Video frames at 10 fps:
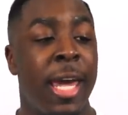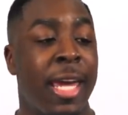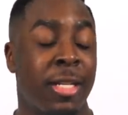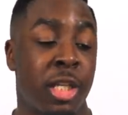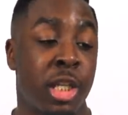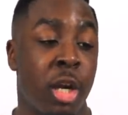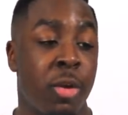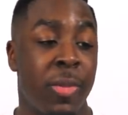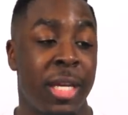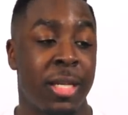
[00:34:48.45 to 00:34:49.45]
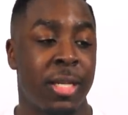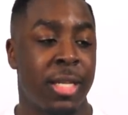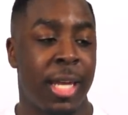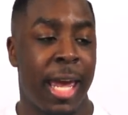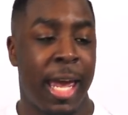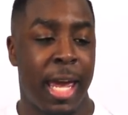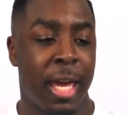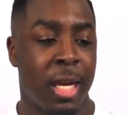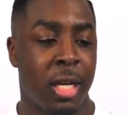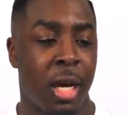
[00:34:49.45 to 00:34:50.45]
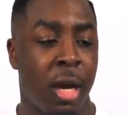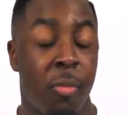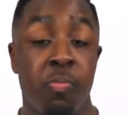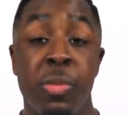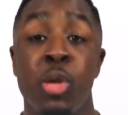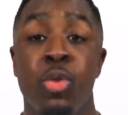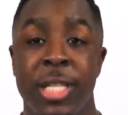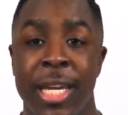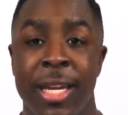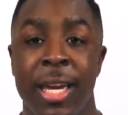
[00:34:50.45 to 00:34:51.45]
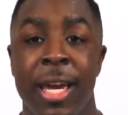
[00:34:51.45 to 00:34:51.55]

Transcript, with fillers: and sermons and um, music